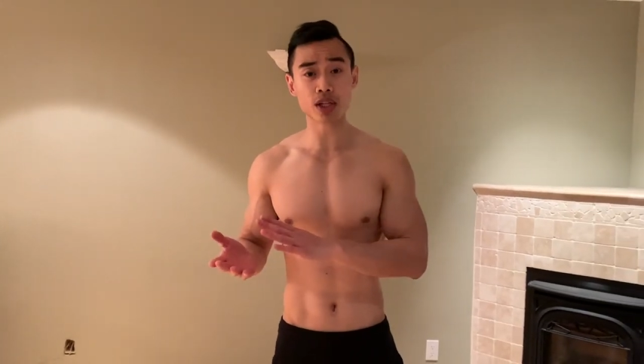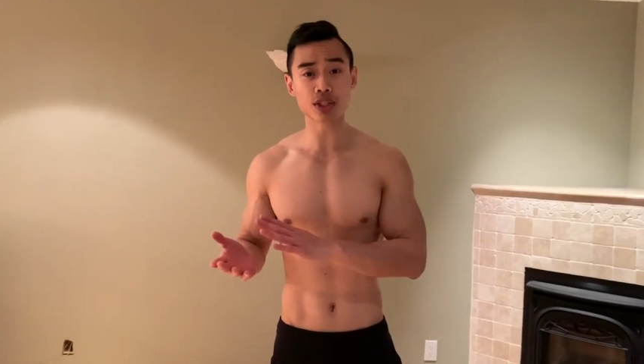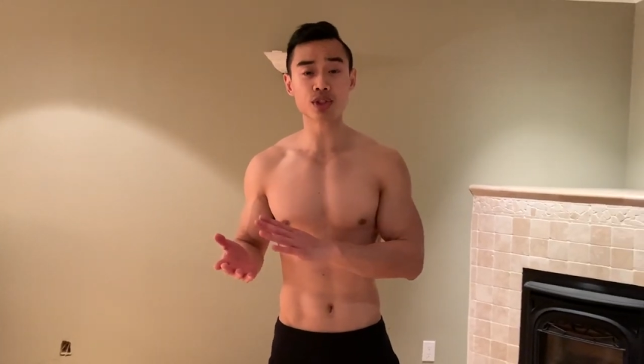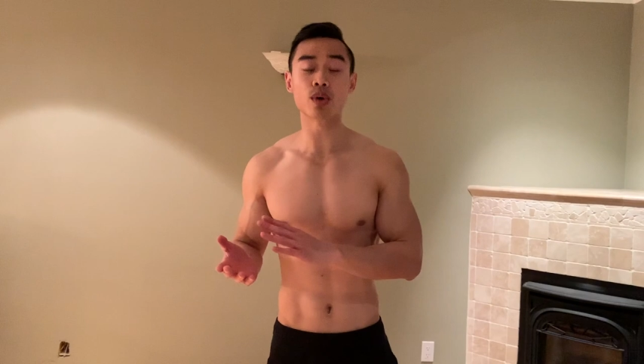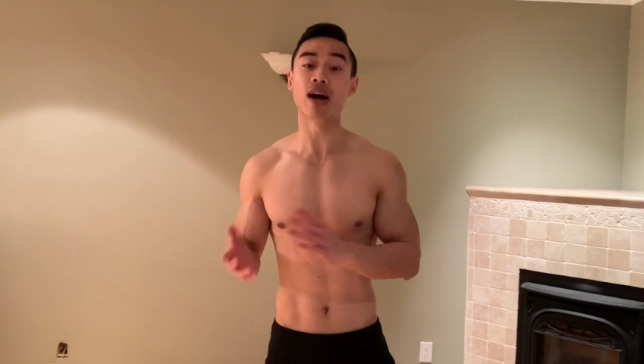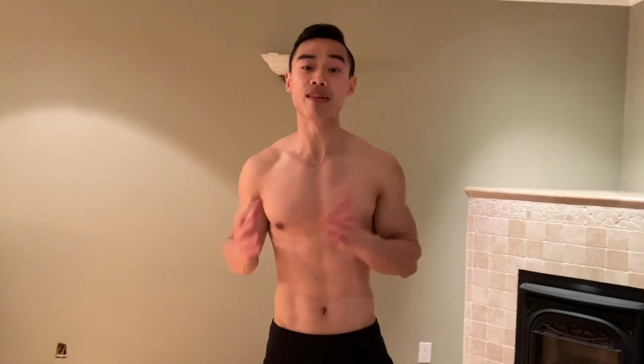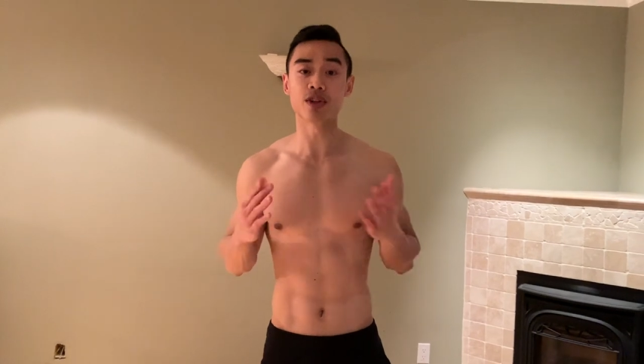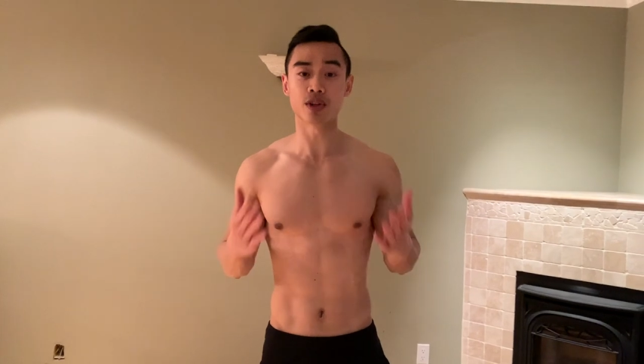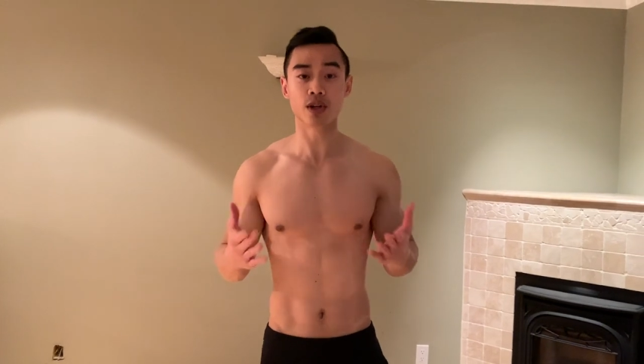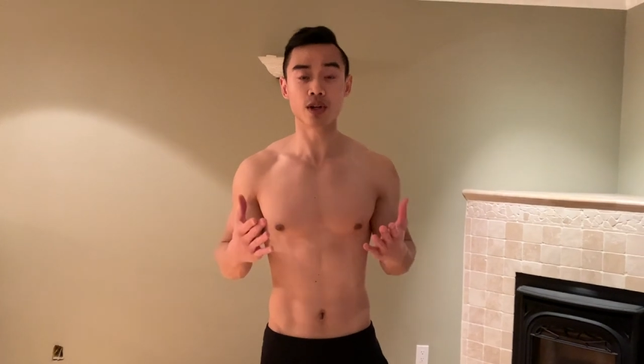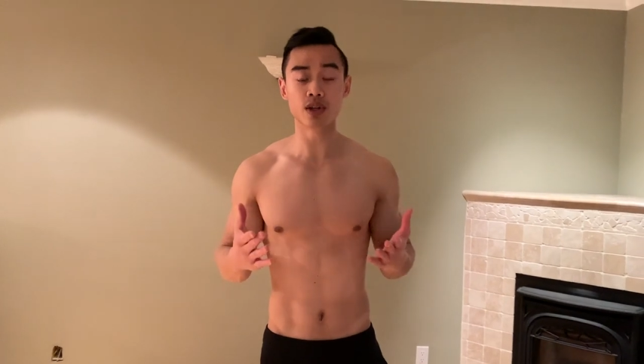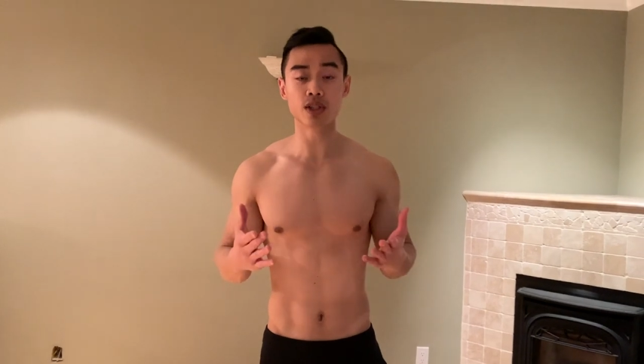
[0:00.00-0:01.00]
So after
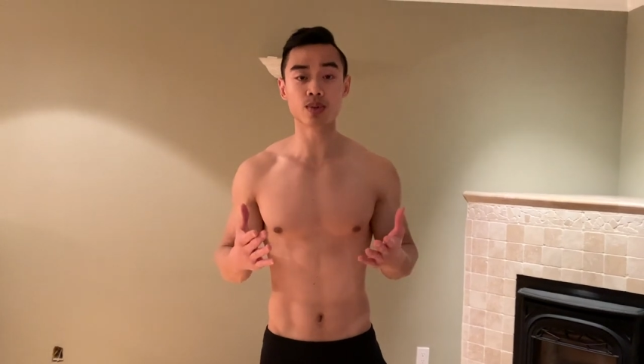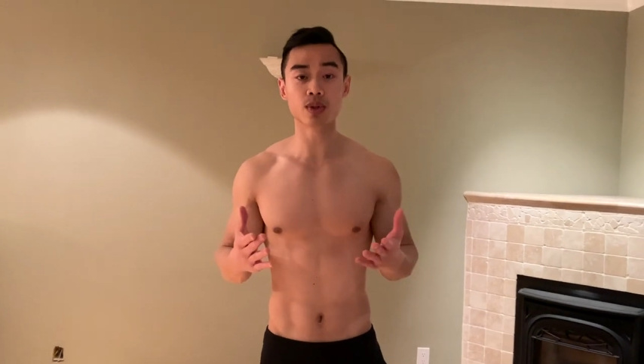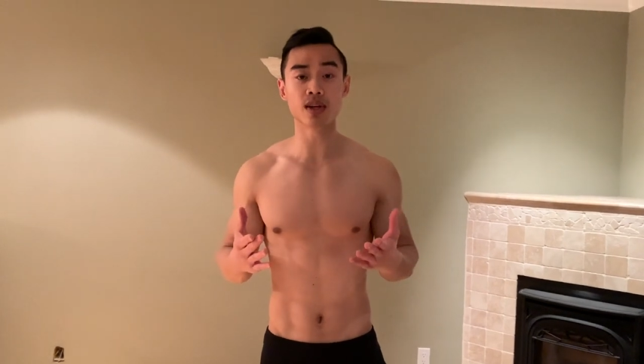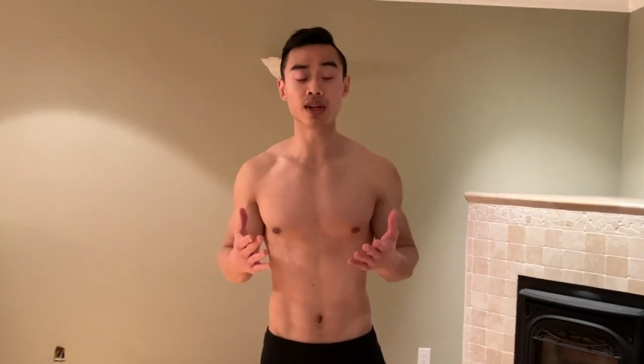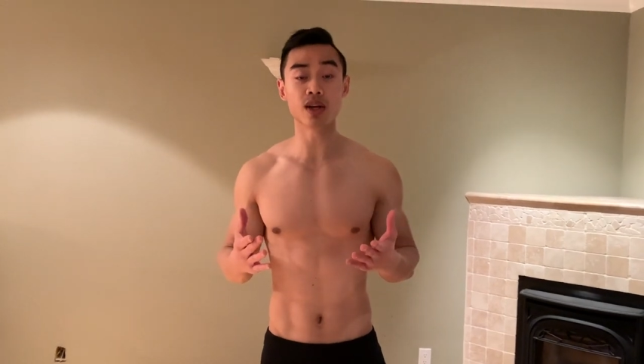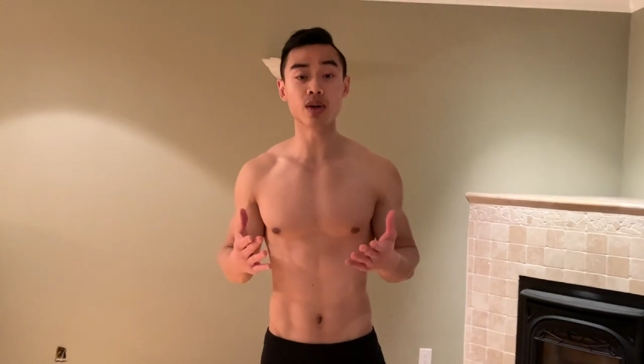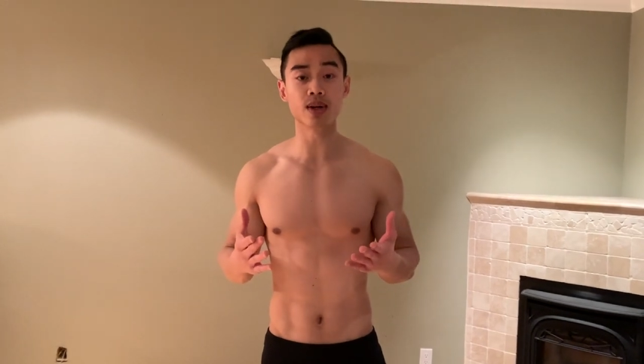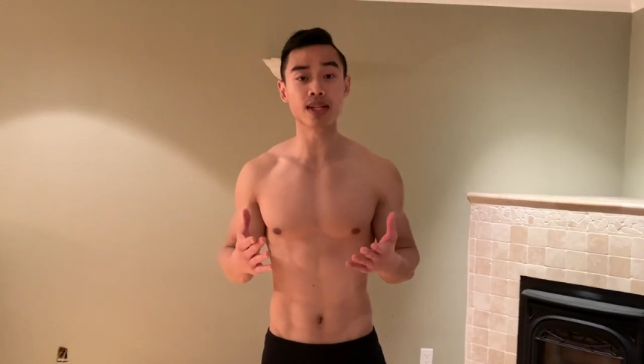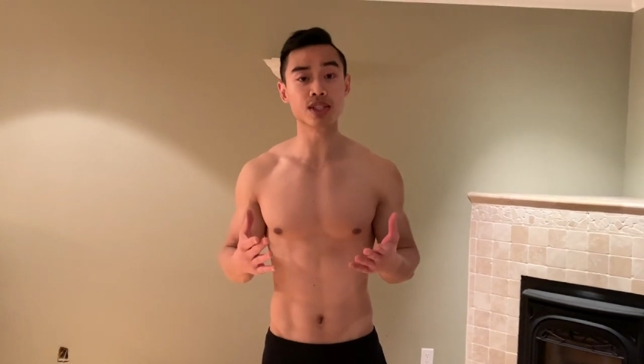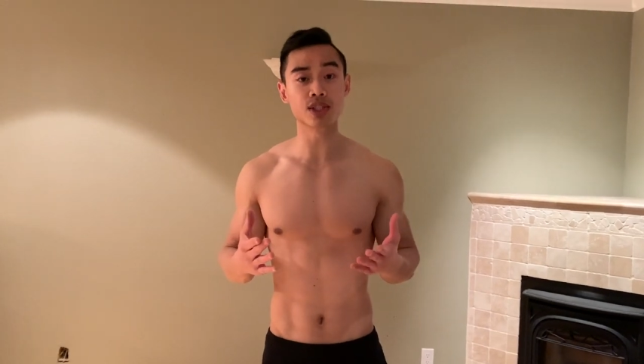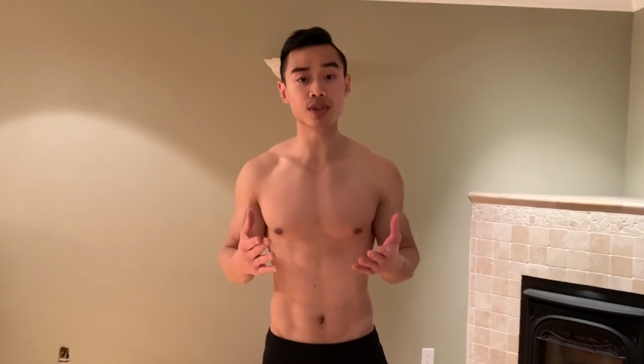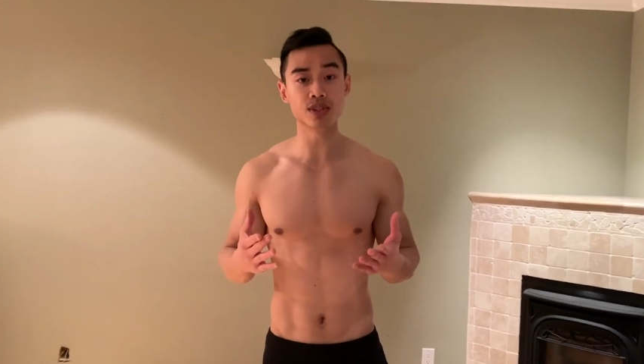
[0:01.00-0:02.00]
curls, we're gonna go
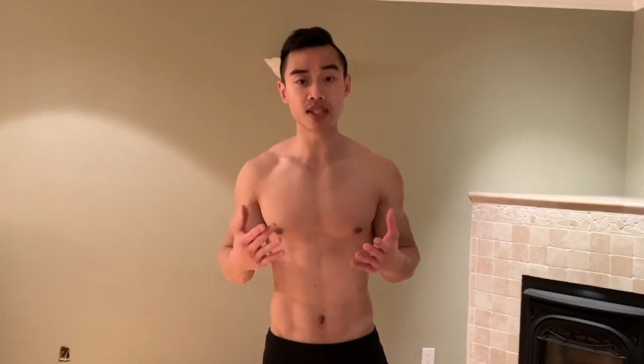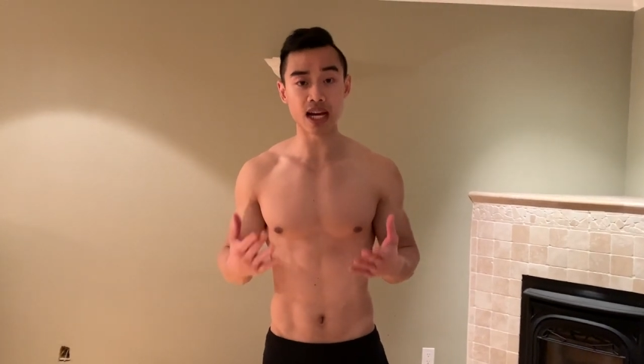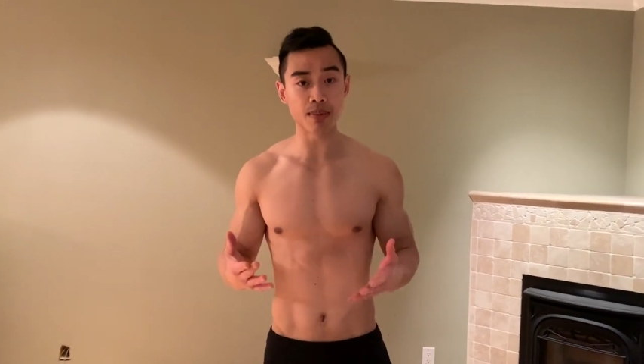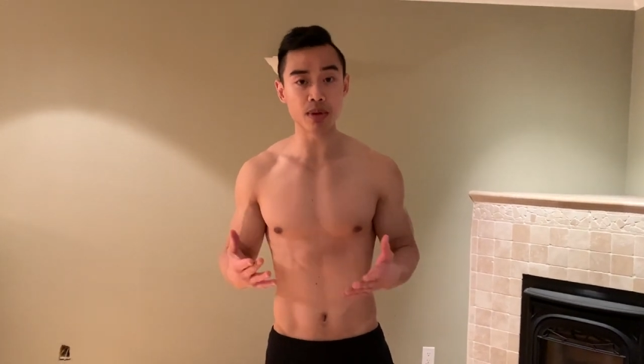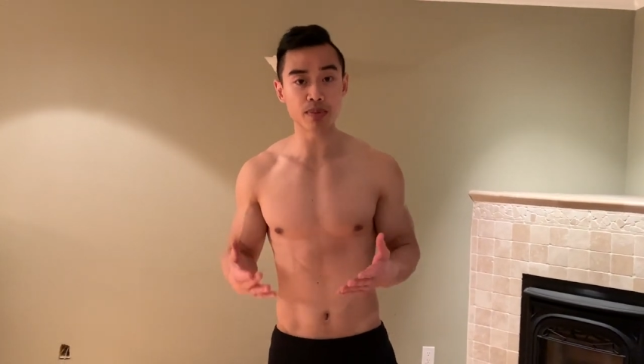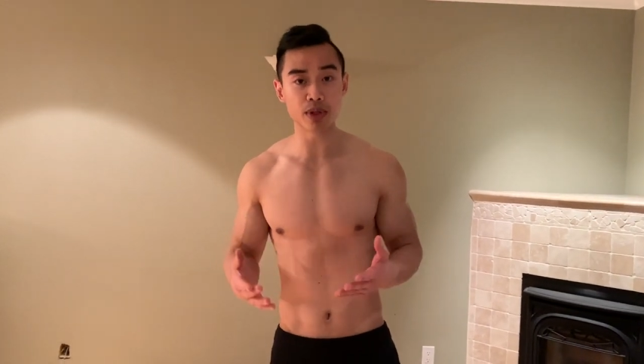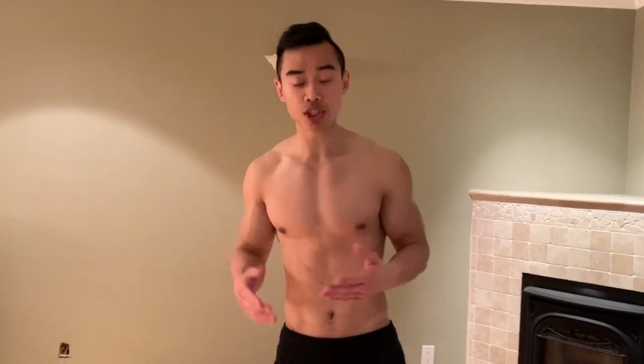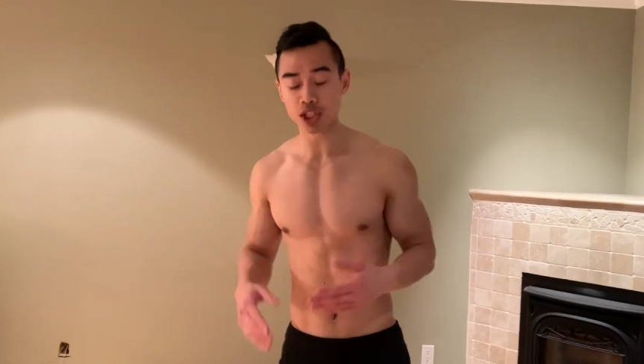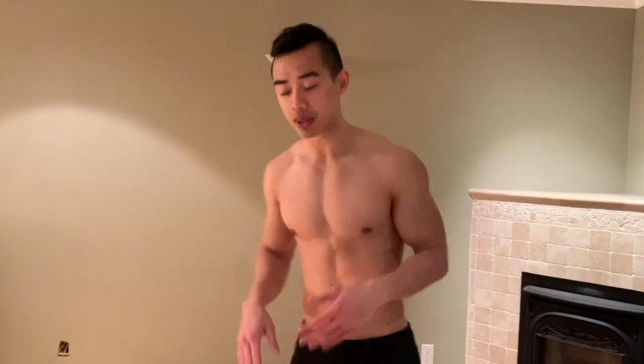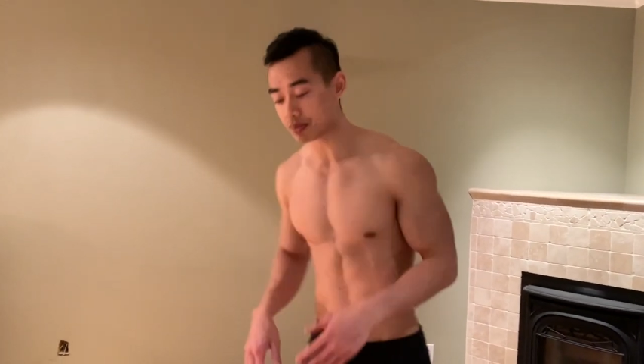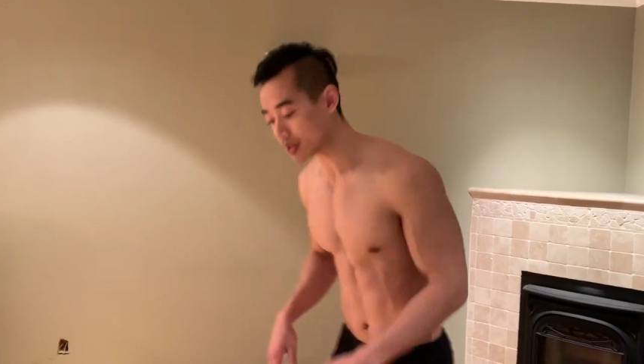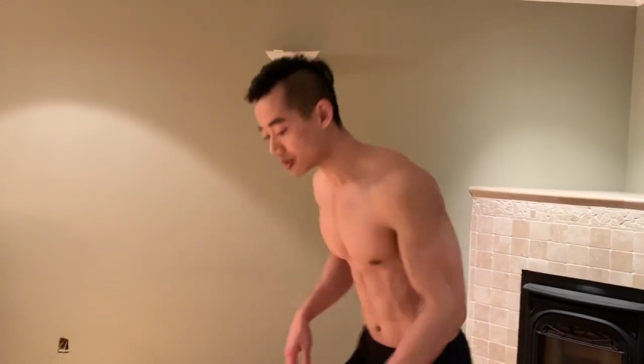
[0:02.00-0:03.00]
into diamond
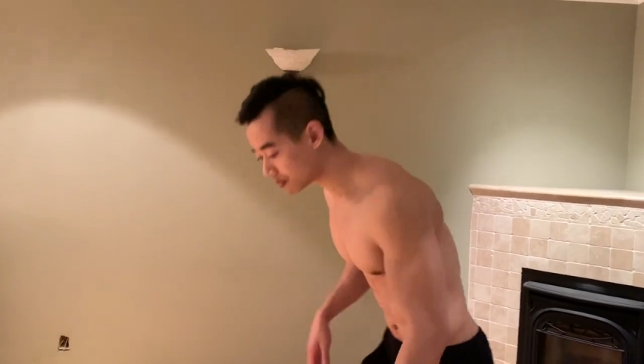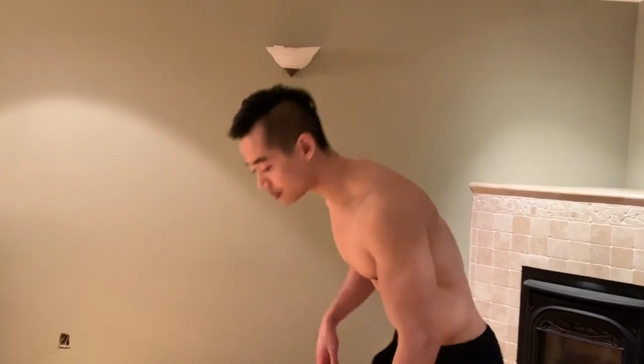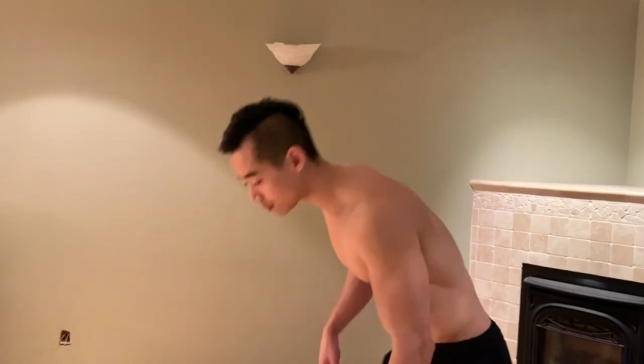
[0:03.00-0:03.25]
push-ups.